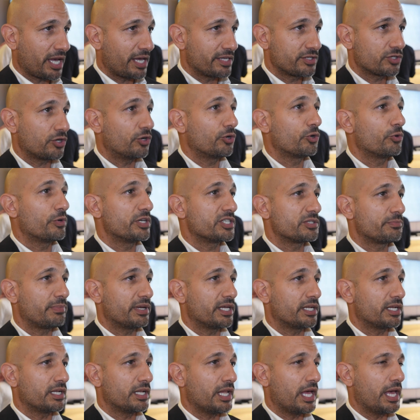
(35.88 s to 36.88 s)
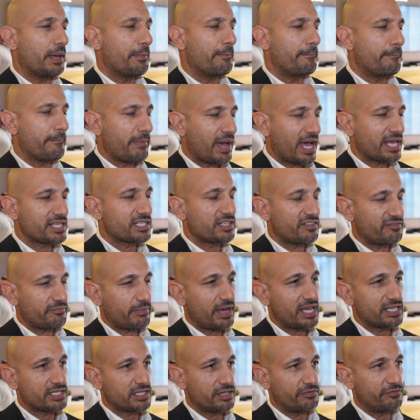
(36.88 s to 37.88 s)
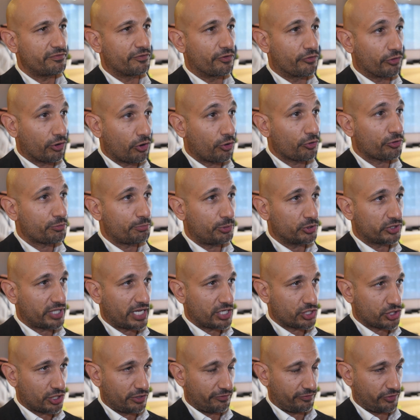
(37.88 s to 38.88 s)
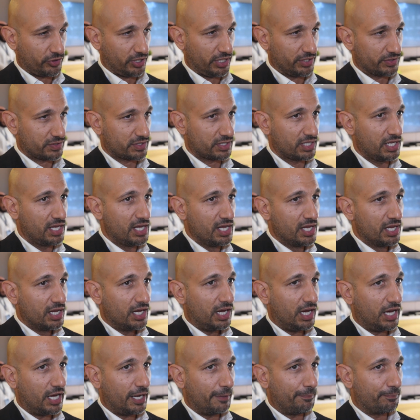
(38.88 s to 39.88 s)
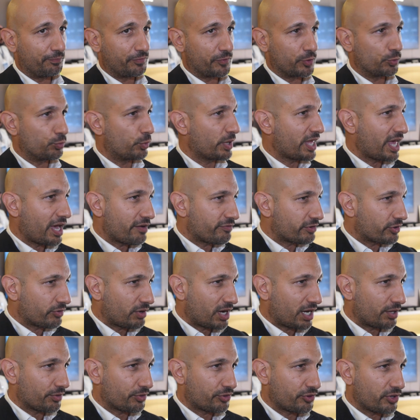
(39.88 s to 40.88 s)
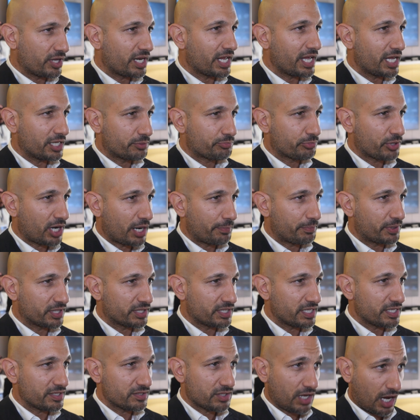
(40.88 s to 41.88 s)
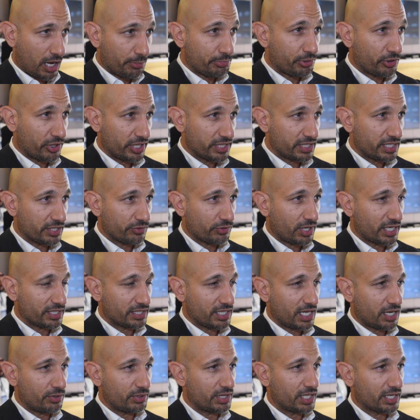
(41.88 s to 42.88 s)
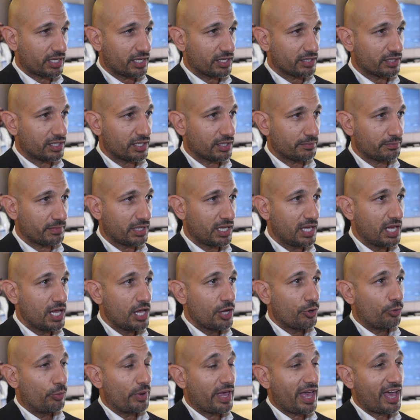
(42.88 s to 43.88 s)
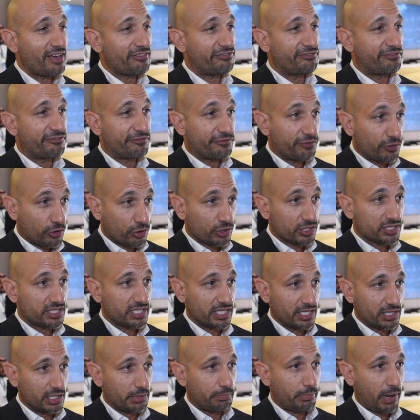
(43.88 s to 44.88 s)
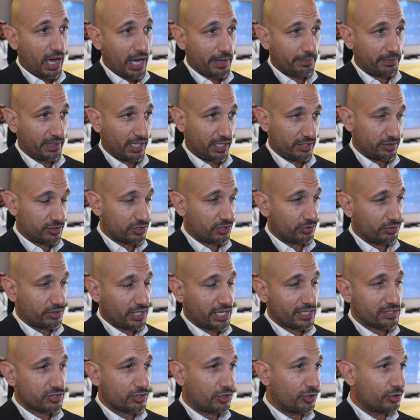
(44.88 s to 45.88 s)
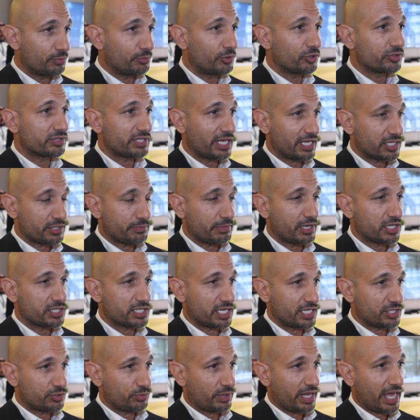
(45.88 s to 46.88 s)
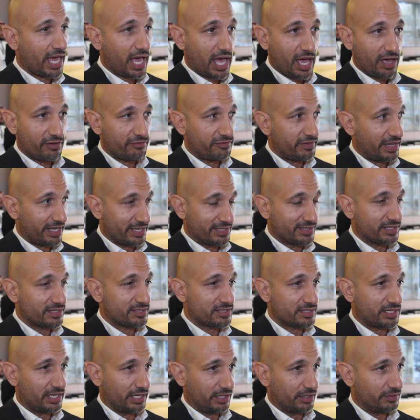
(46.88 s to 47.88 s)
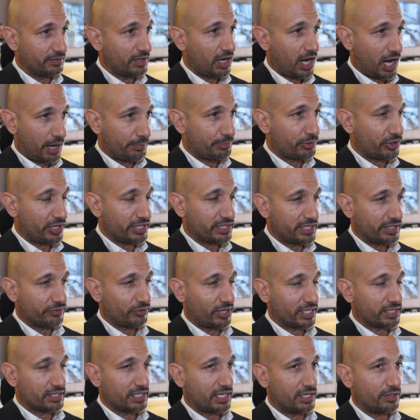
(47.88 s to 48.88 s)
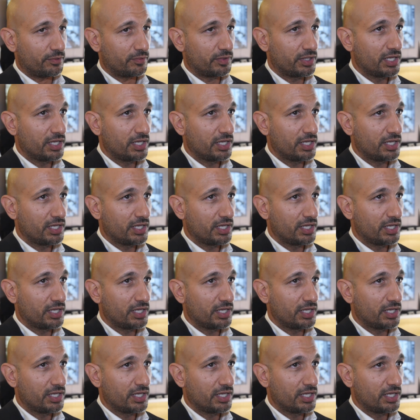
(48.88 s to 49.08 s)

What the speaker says: has always been a massive, massive growth potential for us. We have around 38 properties operating right now in the kingdom. We have 40 in the pipeline, so that's almost as much as we have existing operating right now.